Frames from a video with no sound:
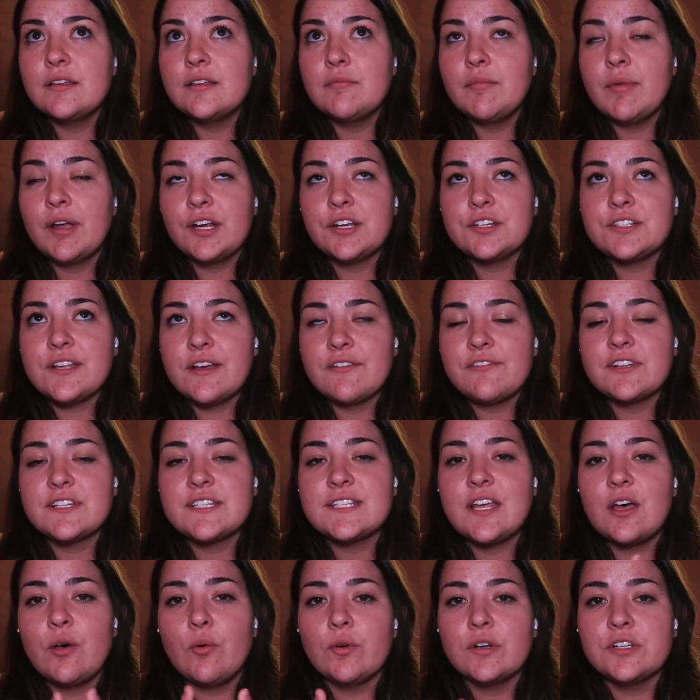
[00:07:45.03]
Microsoft
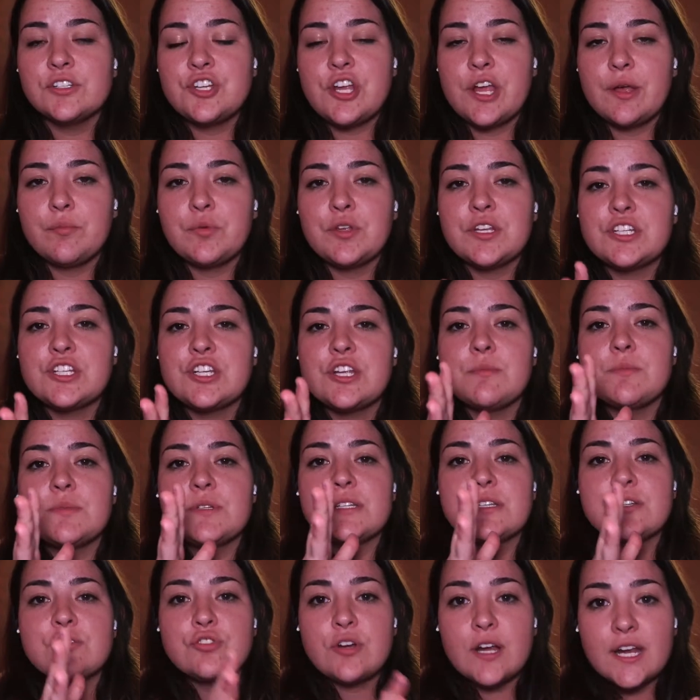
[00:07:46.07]
Excel World
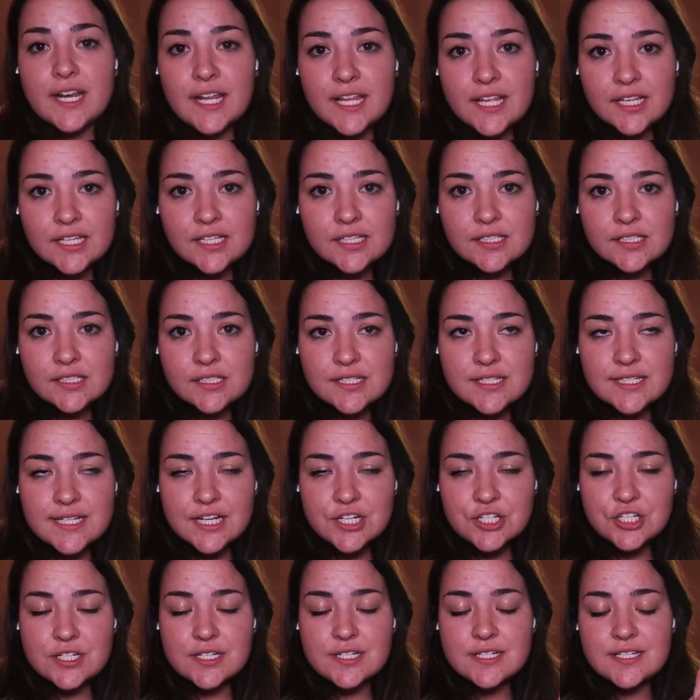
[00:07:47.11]
Championships training
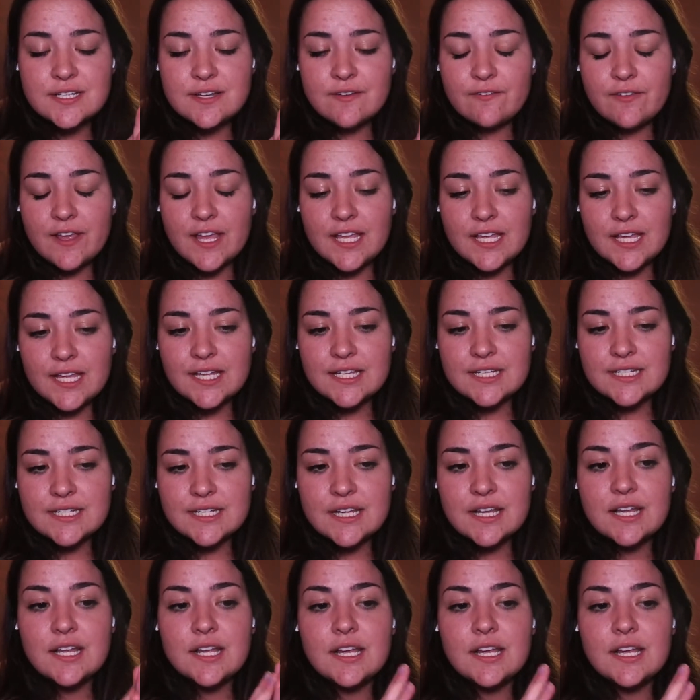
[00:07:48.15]
sessions in Vegas,